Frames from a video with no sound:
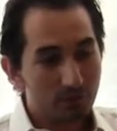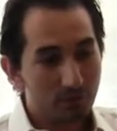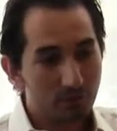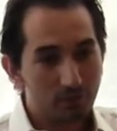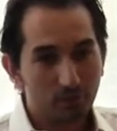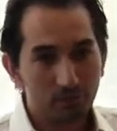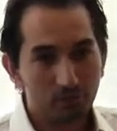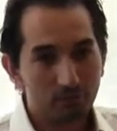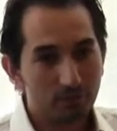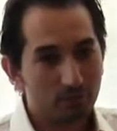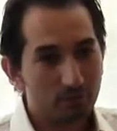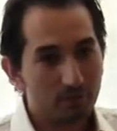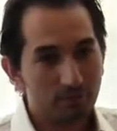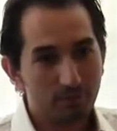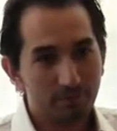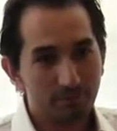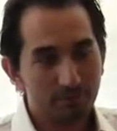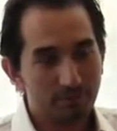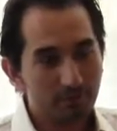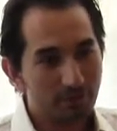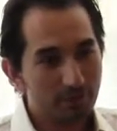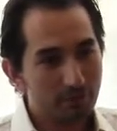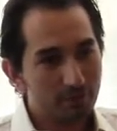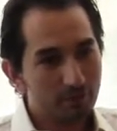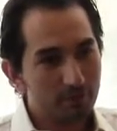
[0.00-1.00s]
No, I'm
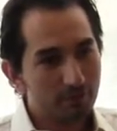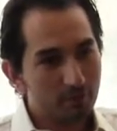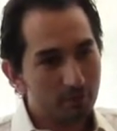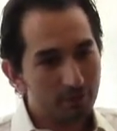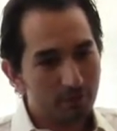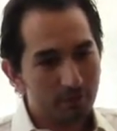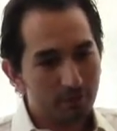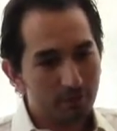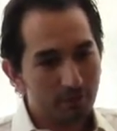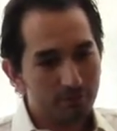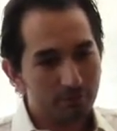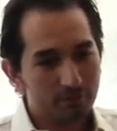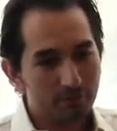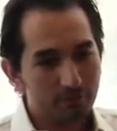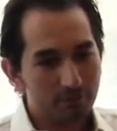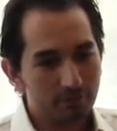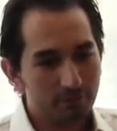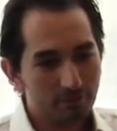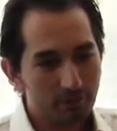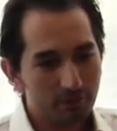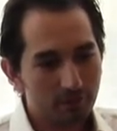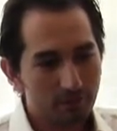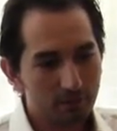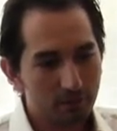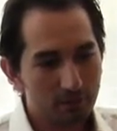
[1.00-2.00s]
afraid not. I've
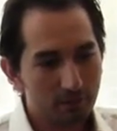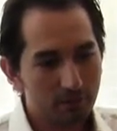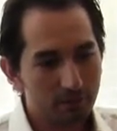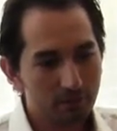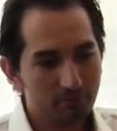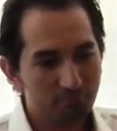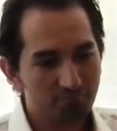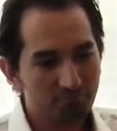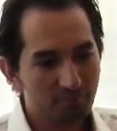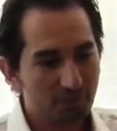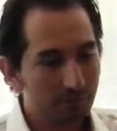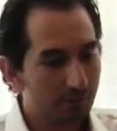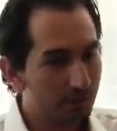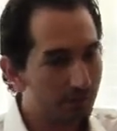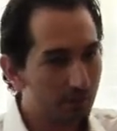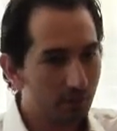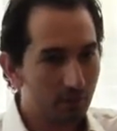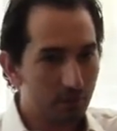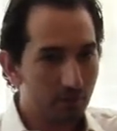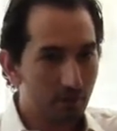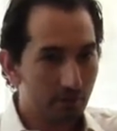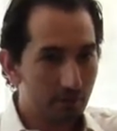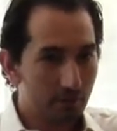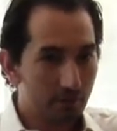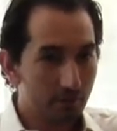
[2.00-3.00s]
never
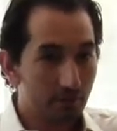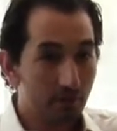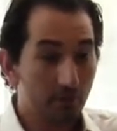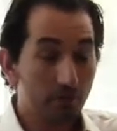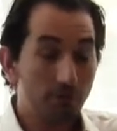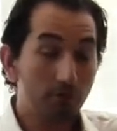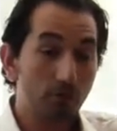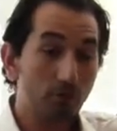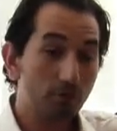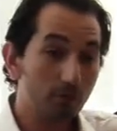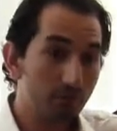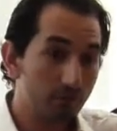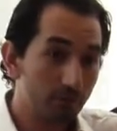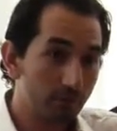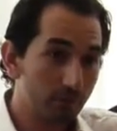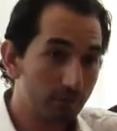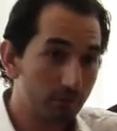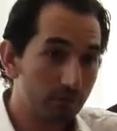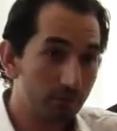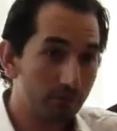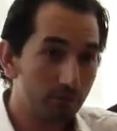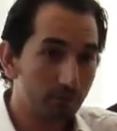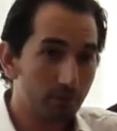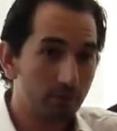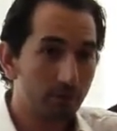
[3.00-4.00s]
studied anything. I've always
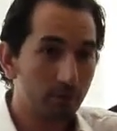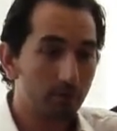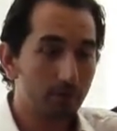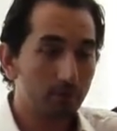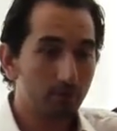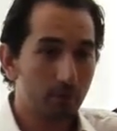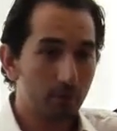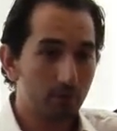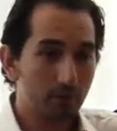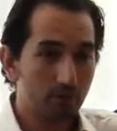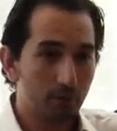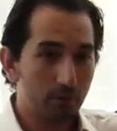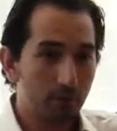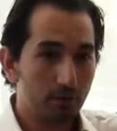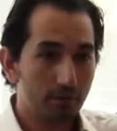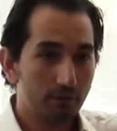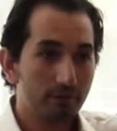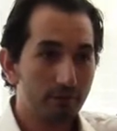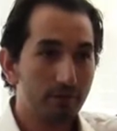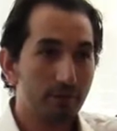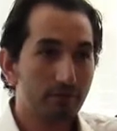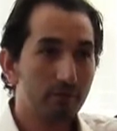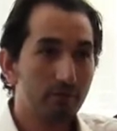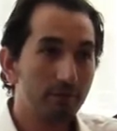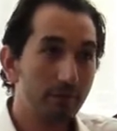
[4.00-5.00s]
wanted
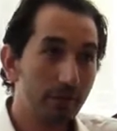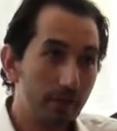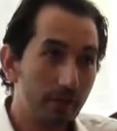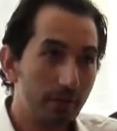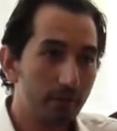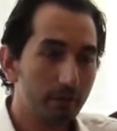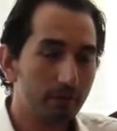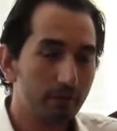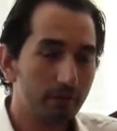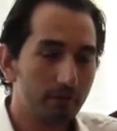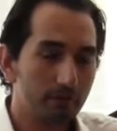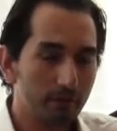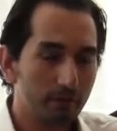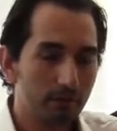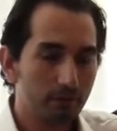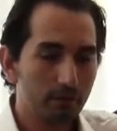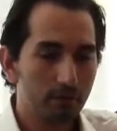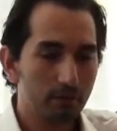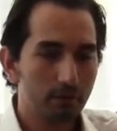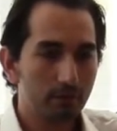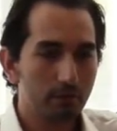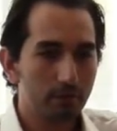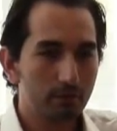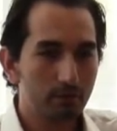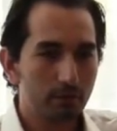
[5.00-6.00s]
to take a
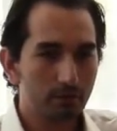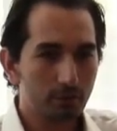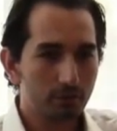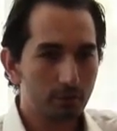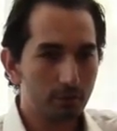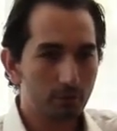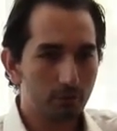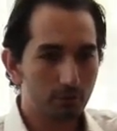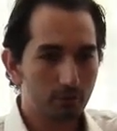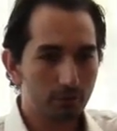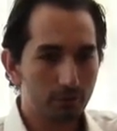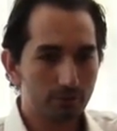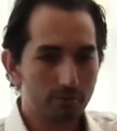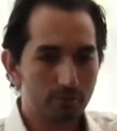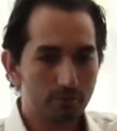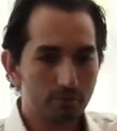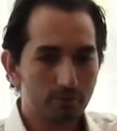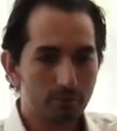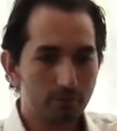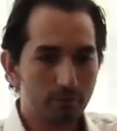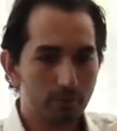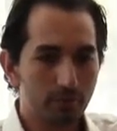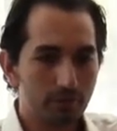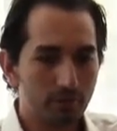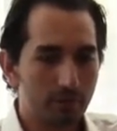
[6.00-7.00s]
cooking course,
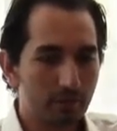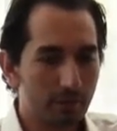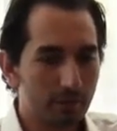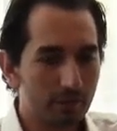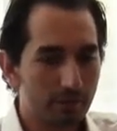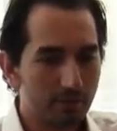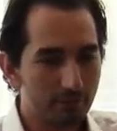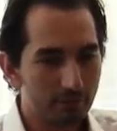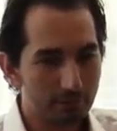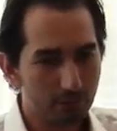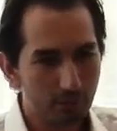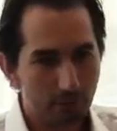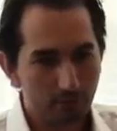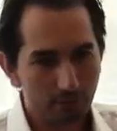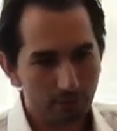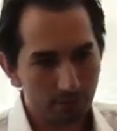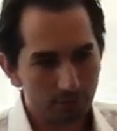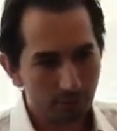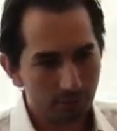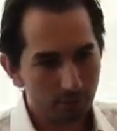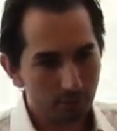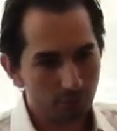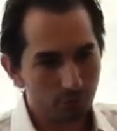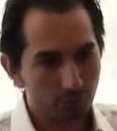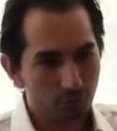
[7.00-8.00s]
but I never got a
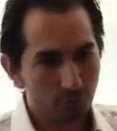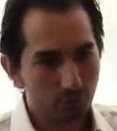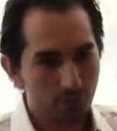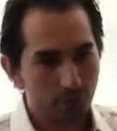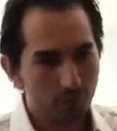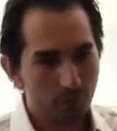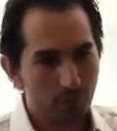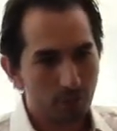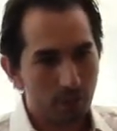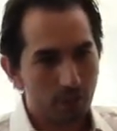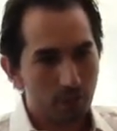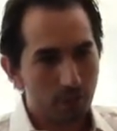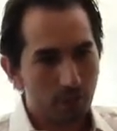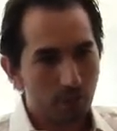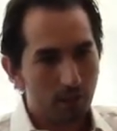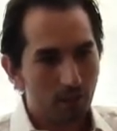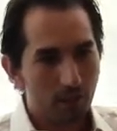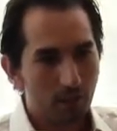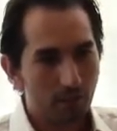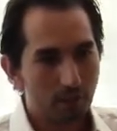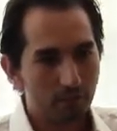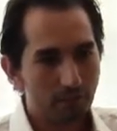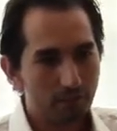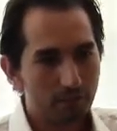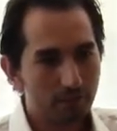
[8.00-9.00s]
chance to.
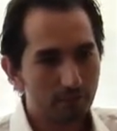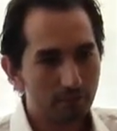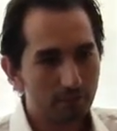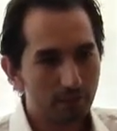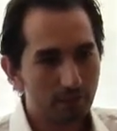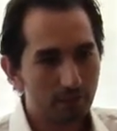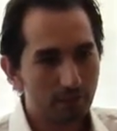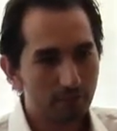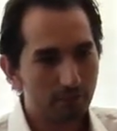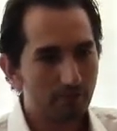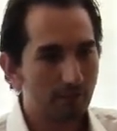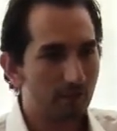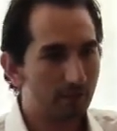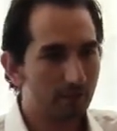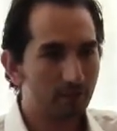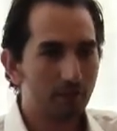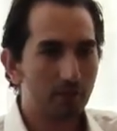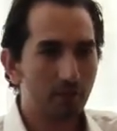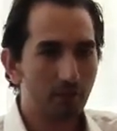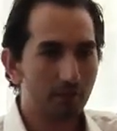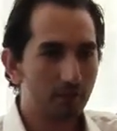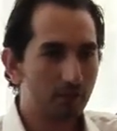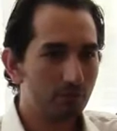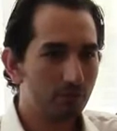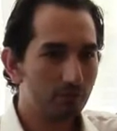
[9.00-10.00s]
However, everything
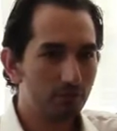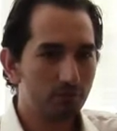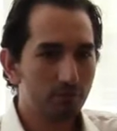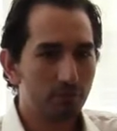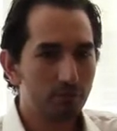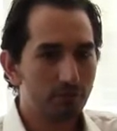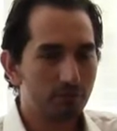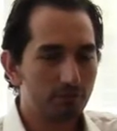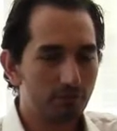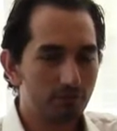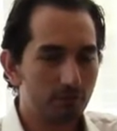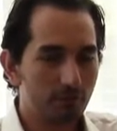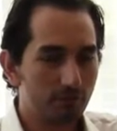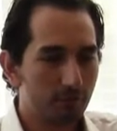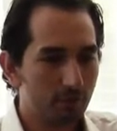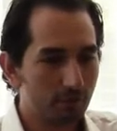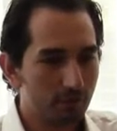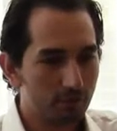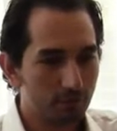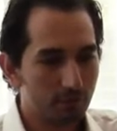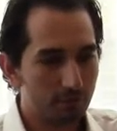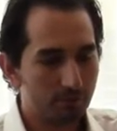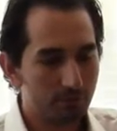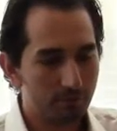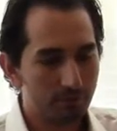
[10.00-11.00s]
that I know from the
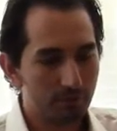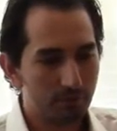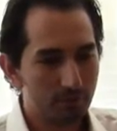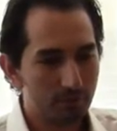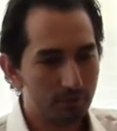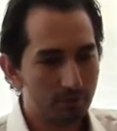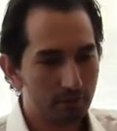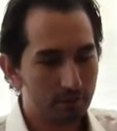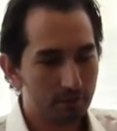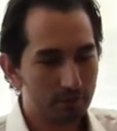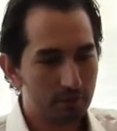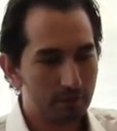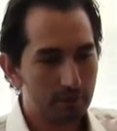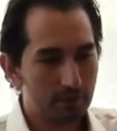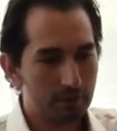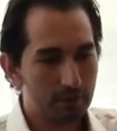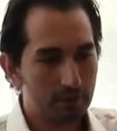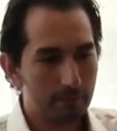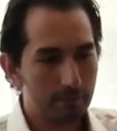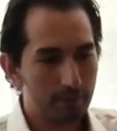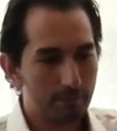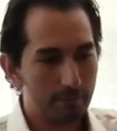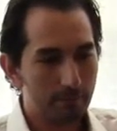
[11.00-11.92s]
kitchen is basically